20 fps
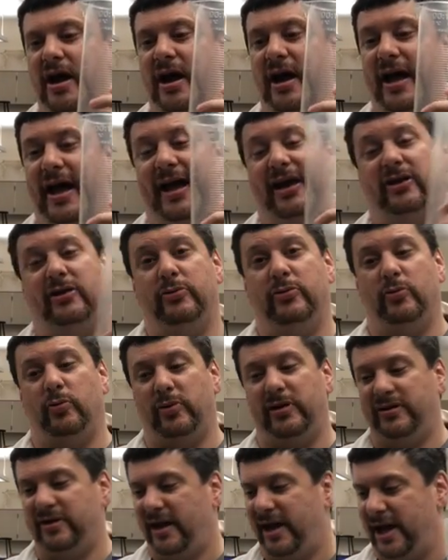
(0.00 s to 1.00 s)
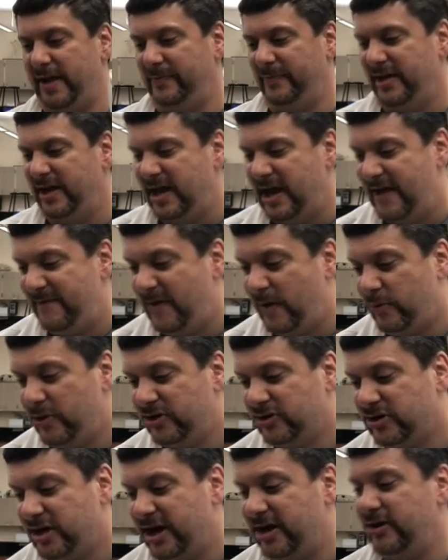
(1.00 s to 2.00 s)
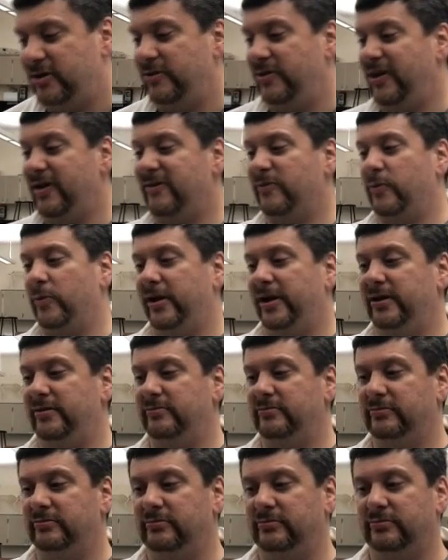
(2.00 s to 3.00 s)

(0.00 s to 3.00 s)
I could do it in one time. If I were to try and do this one,